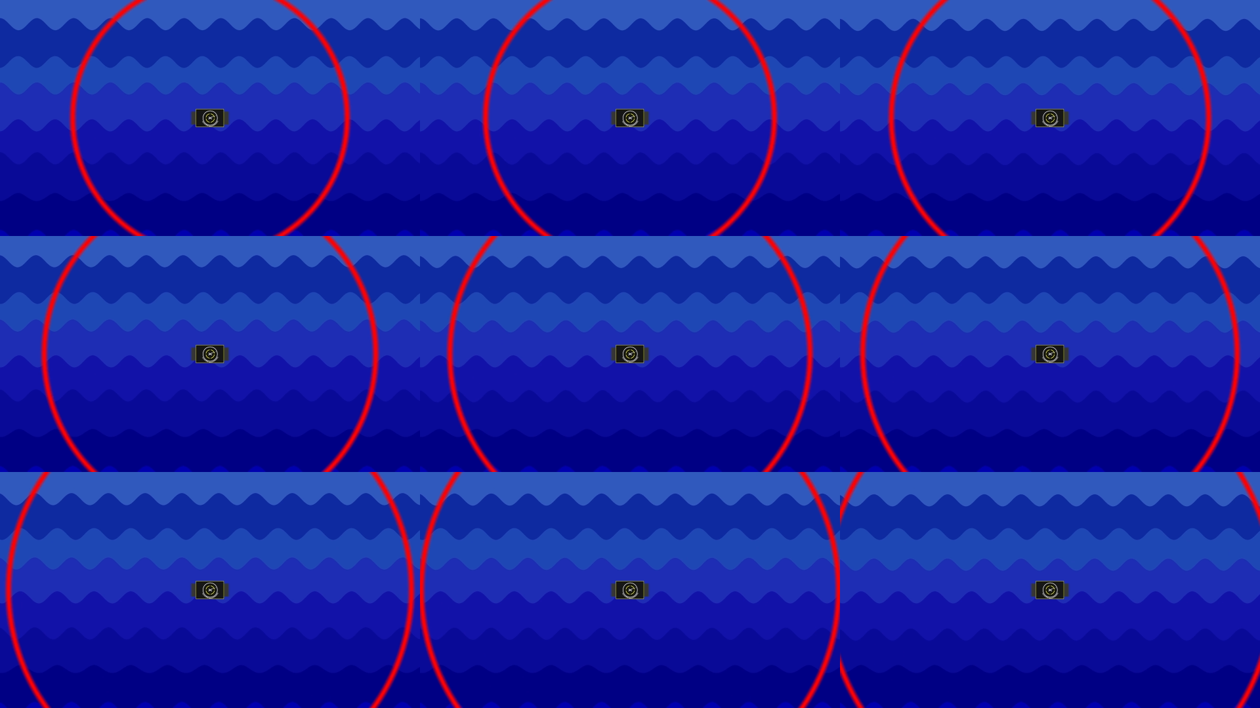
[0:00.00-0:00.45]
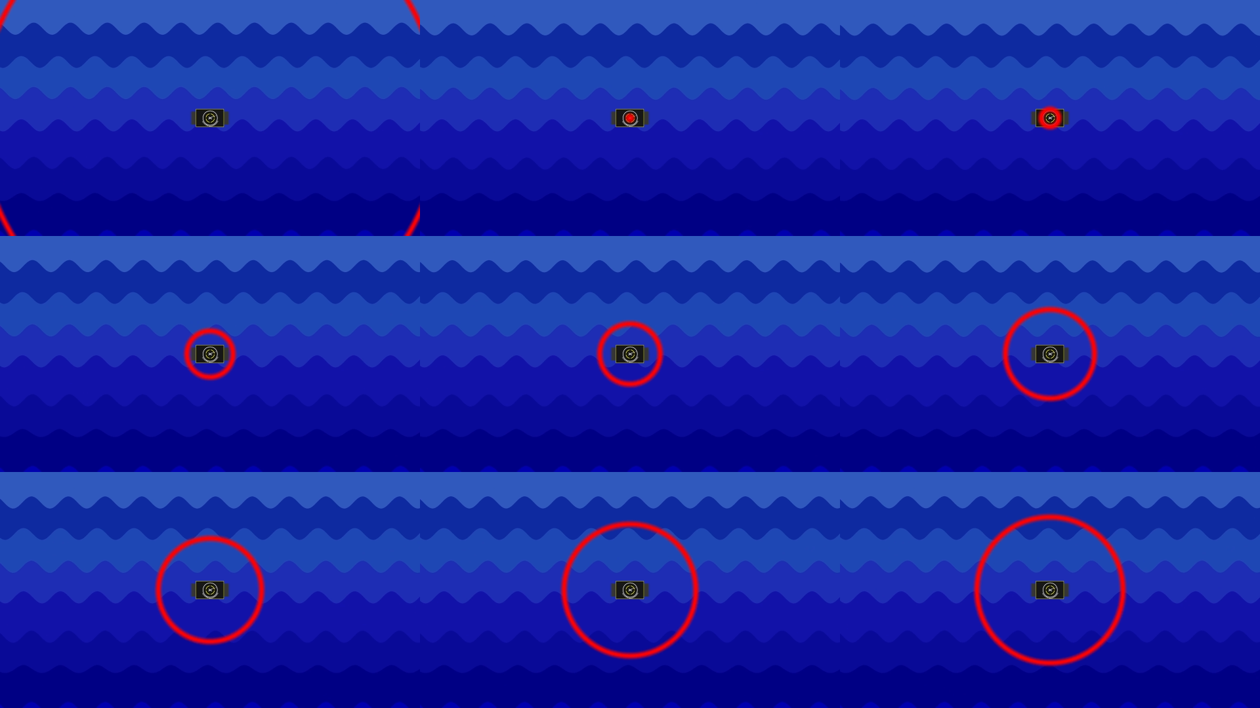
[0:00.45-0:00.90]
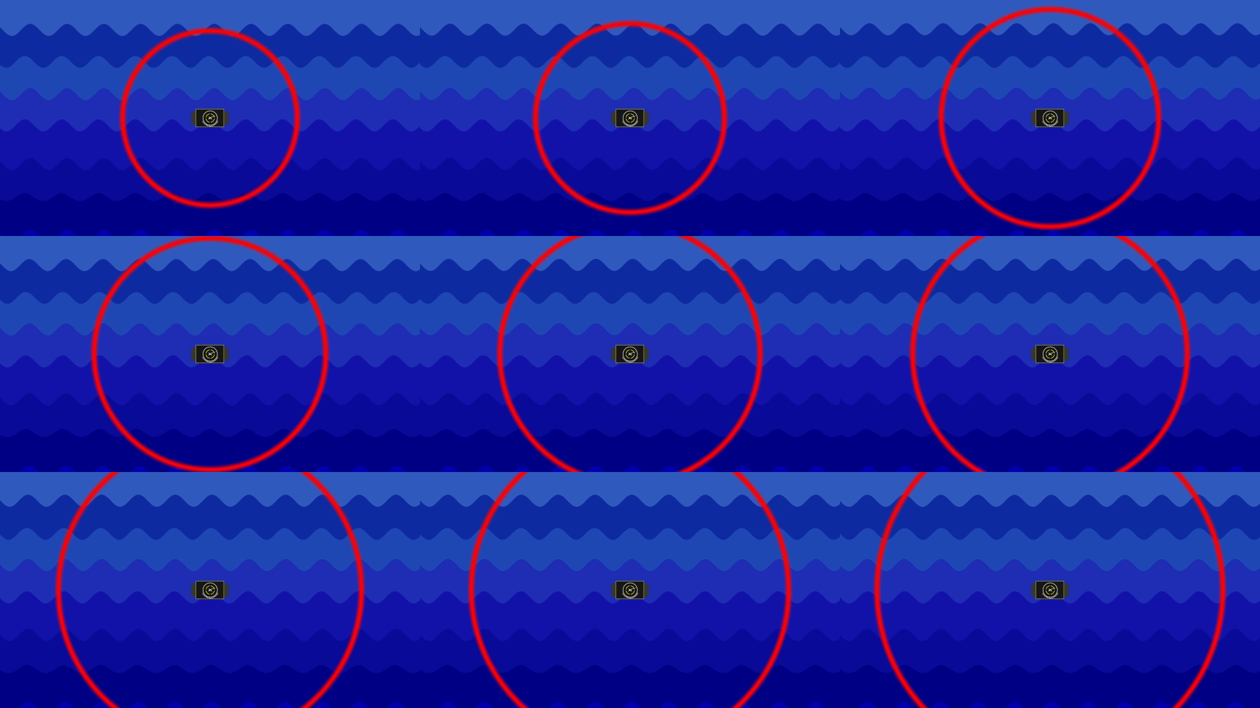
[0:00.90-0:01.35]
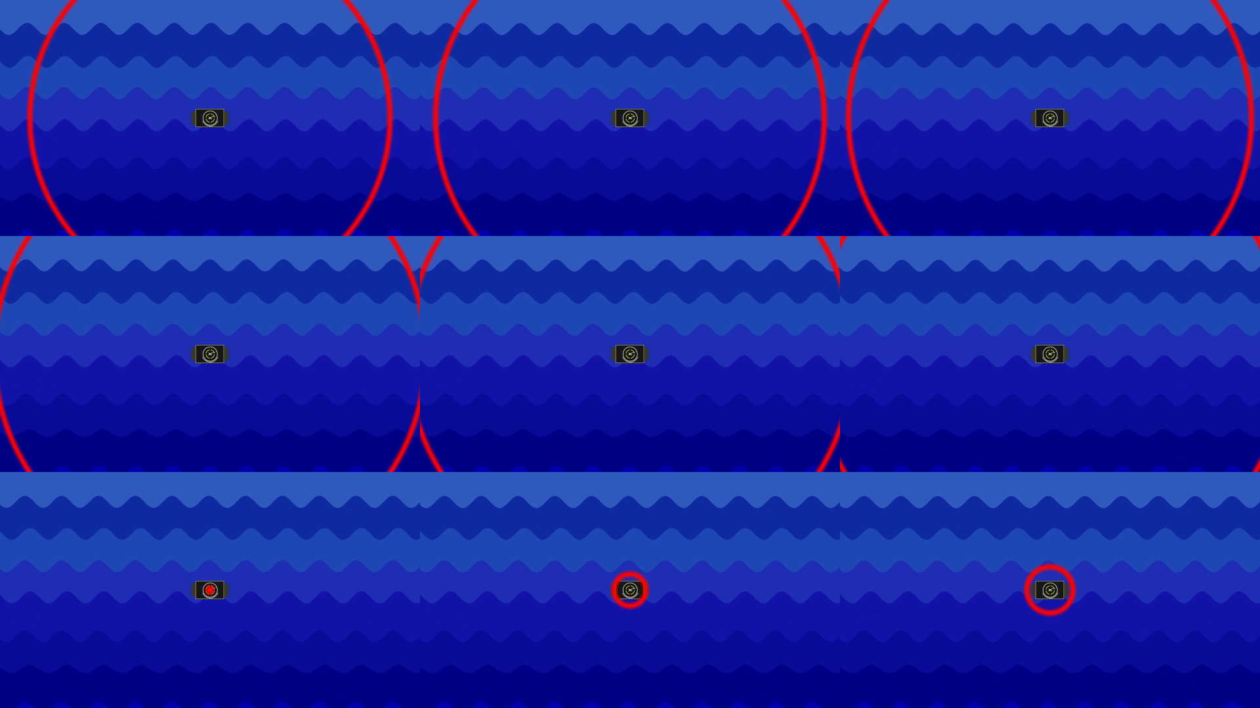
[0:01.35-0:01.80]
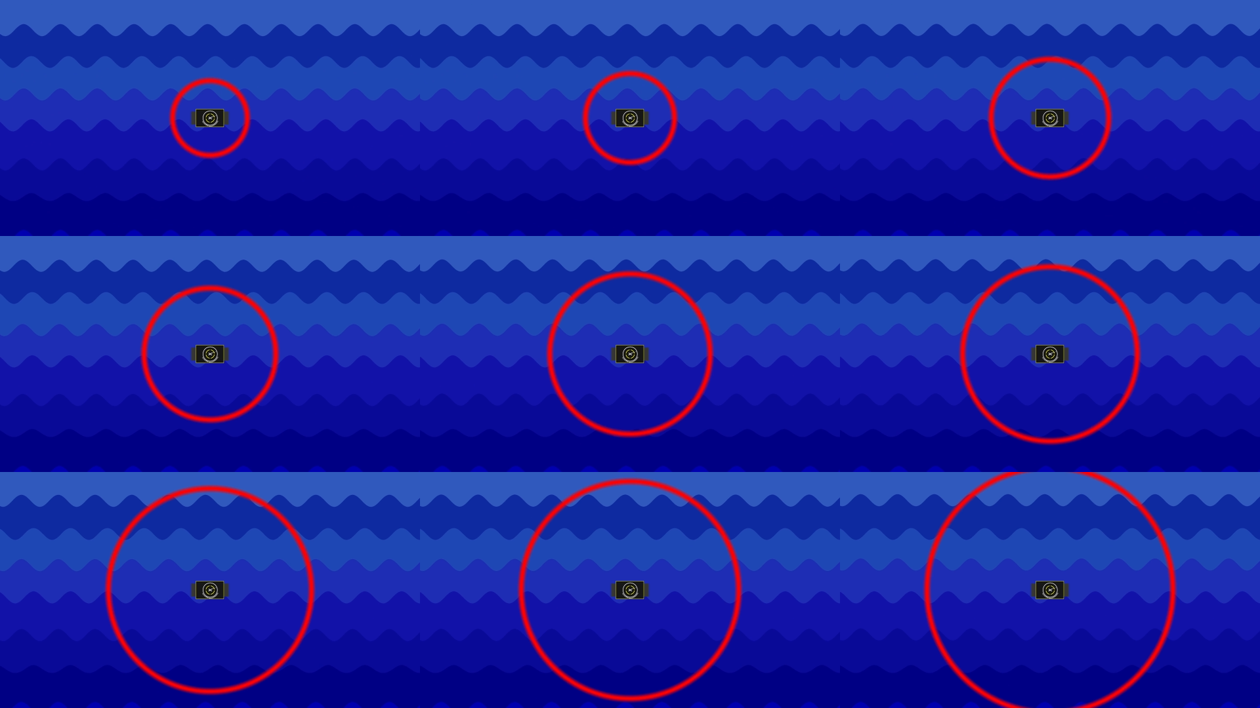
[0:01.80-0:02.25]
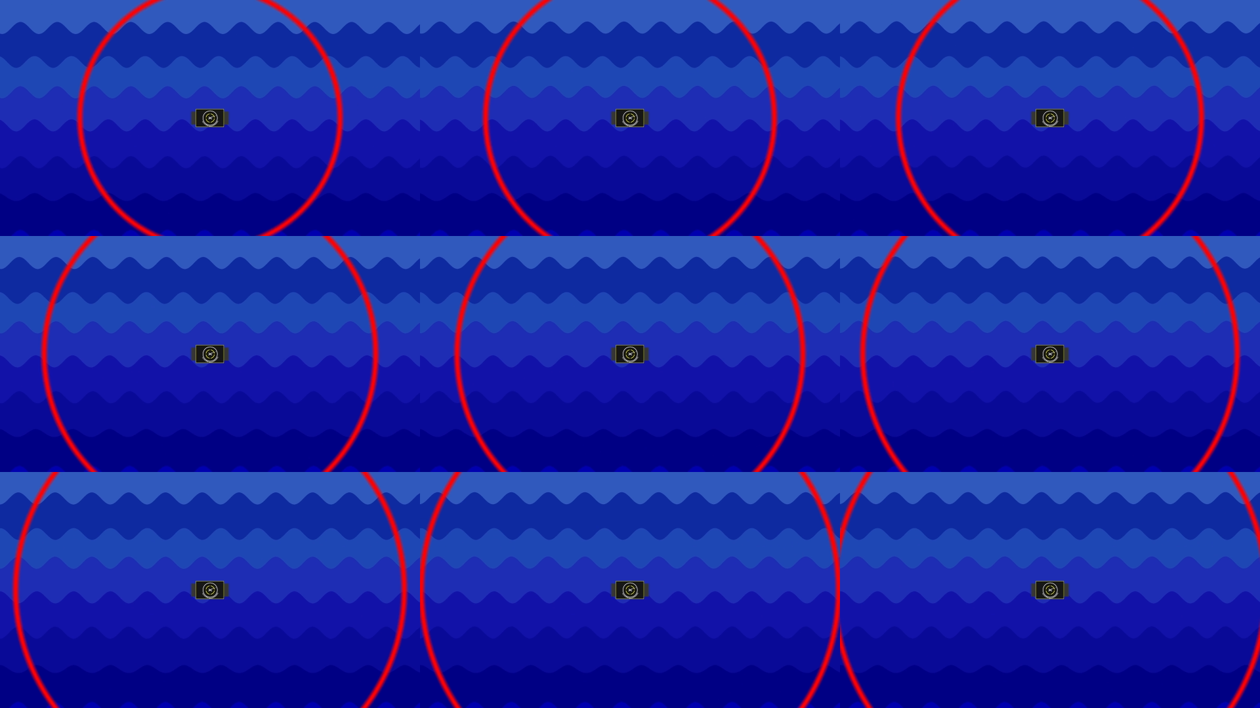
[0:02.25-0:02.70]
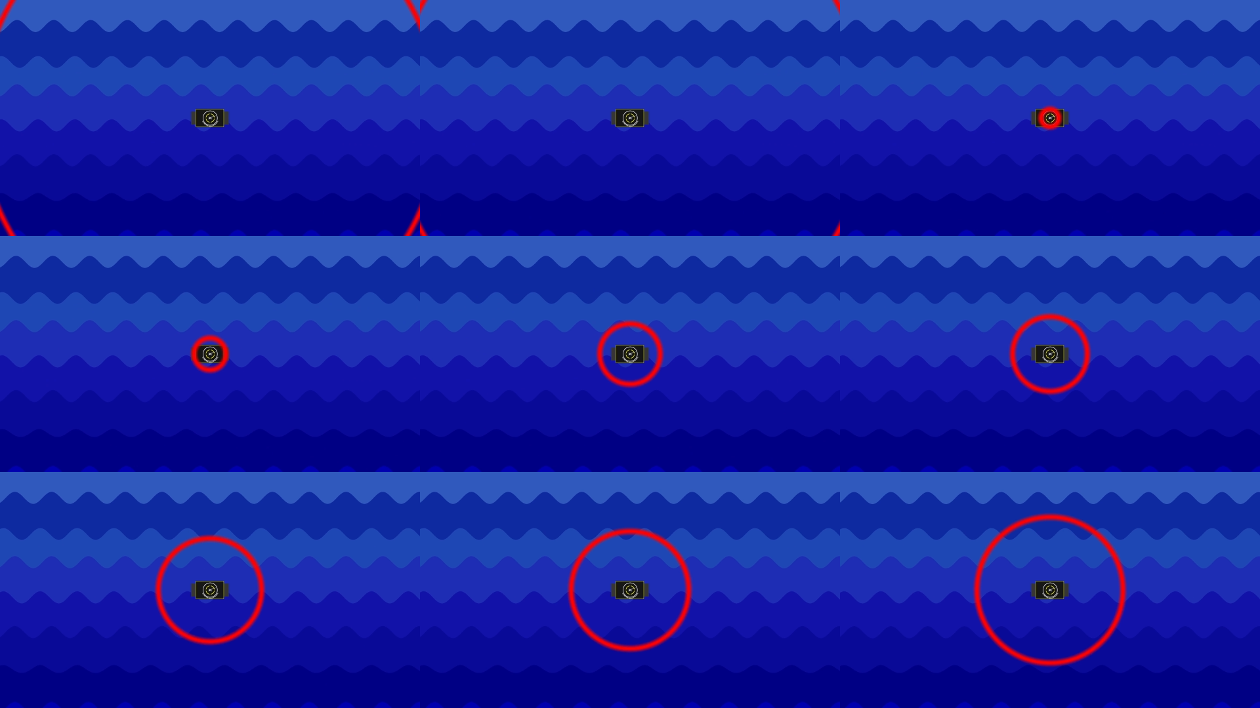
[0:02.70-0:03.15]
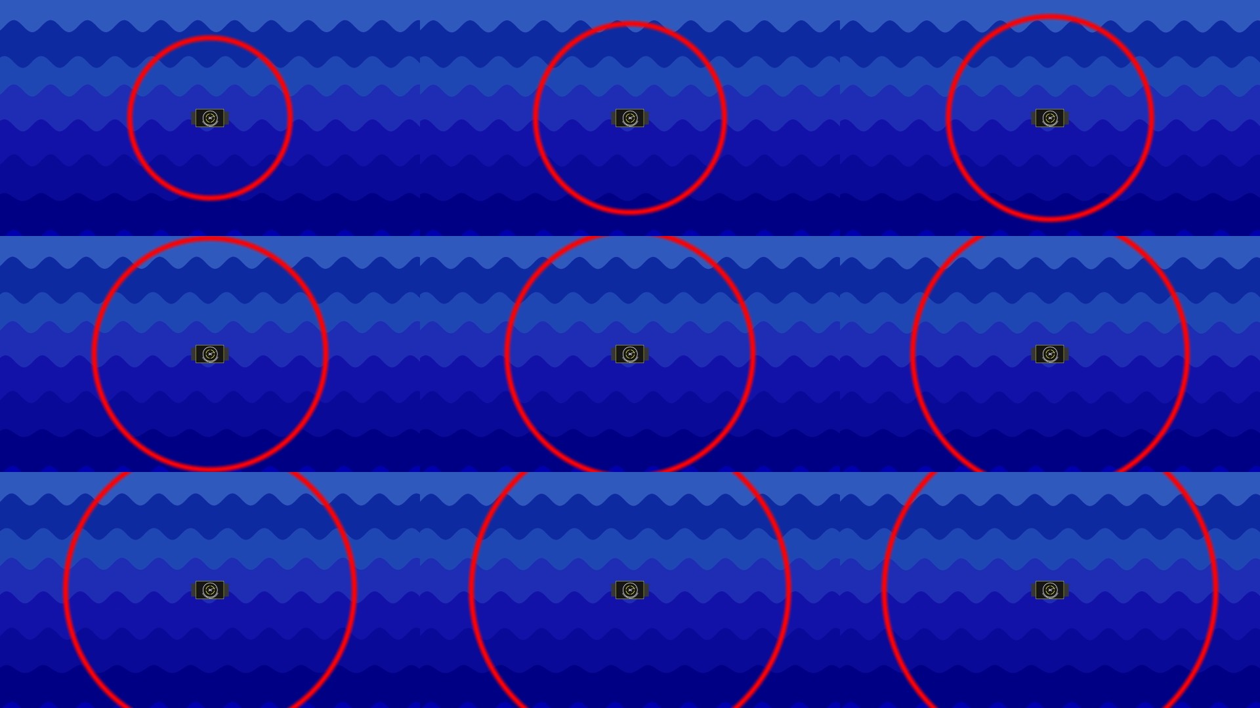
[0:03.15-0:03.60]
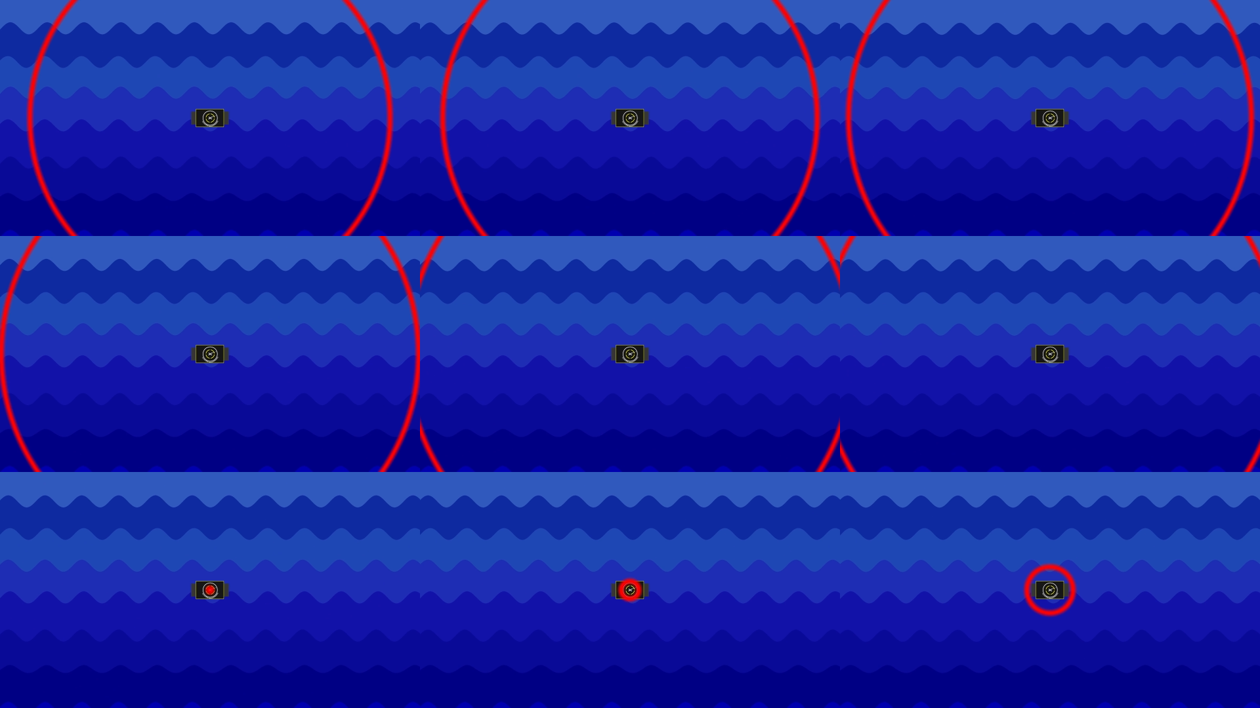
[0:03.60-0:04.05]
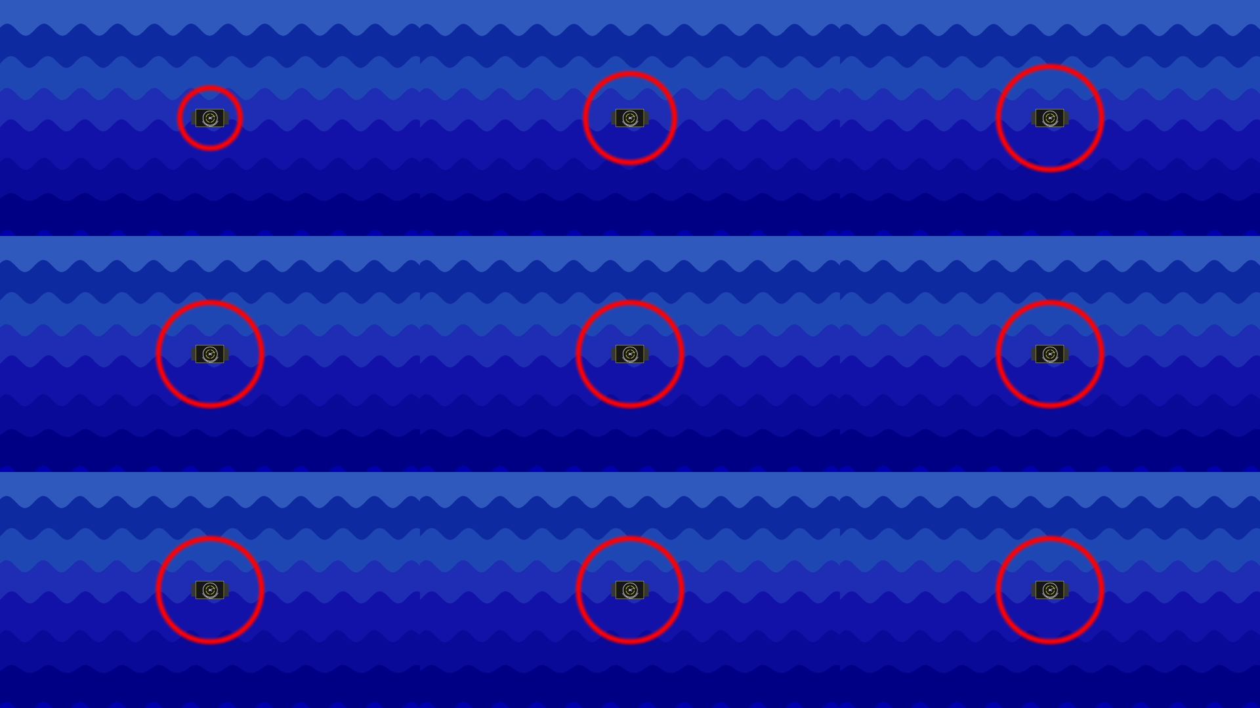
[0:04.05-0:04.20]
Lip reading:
No face is visible, so there are no lips to read.